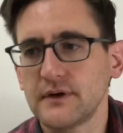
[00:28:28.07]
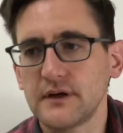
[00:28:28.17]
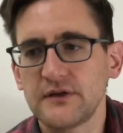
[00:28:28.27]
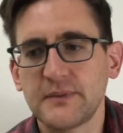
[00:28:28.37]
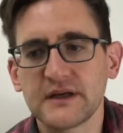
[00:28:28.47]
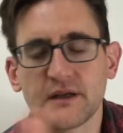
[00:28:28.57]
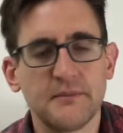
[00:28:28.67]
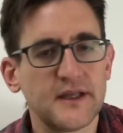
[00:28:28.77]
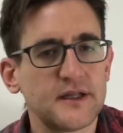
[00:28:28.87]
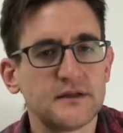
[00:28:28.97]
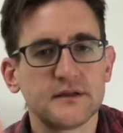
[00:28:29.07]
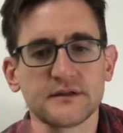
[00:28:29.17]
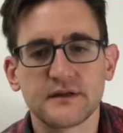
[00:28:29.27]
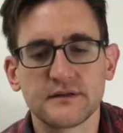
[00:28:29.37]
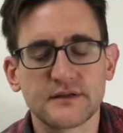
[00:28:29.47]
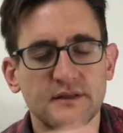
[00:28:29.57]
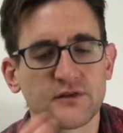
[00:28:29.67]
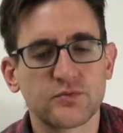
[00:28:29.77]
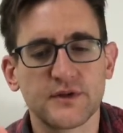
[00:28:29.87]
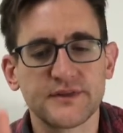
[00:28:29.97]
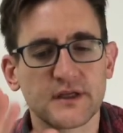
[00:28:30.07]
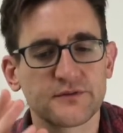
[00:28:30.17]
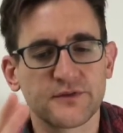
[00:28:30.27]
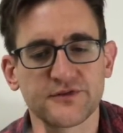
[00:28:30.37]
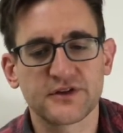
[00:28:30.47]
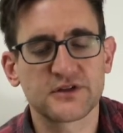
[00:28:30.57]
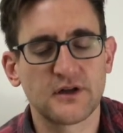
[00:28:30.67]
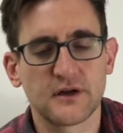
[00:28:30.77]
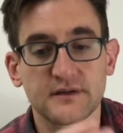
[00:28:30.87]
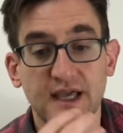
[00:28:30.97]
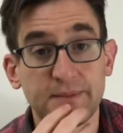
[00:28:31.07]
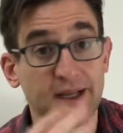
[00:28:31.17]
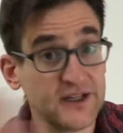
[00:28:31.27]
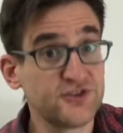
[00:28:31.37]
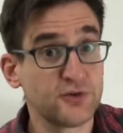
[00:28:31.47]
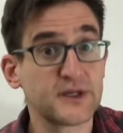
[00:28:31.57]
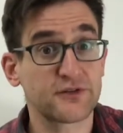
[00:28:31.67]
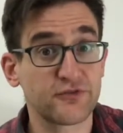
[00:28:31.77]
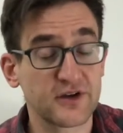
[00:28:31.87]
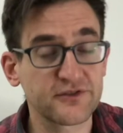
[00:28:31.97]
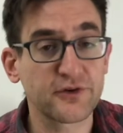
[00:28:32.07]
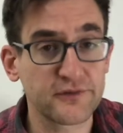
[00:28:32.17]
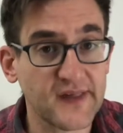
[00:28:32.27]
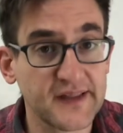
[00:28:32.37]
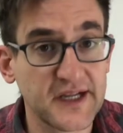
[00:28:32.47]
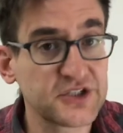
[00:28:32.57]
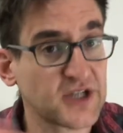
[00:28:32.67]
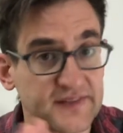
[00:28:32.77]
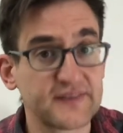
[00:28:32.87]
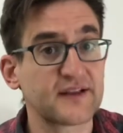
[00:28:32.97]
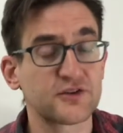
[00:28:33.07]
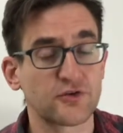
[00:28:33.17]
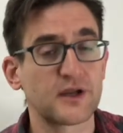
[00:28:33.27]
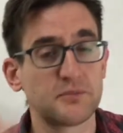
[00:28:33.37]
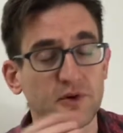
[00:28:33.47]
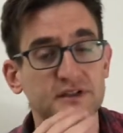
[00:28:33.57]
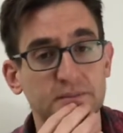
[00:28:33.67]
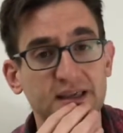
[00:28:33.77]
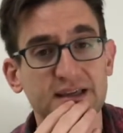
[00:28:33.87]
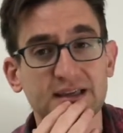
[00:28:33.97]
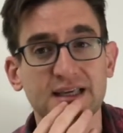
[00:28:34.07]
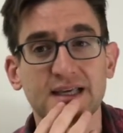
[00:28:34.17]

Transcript: has been committed to this one thing for such a long time, and he's doing it for external validation. I think that's a great point to make.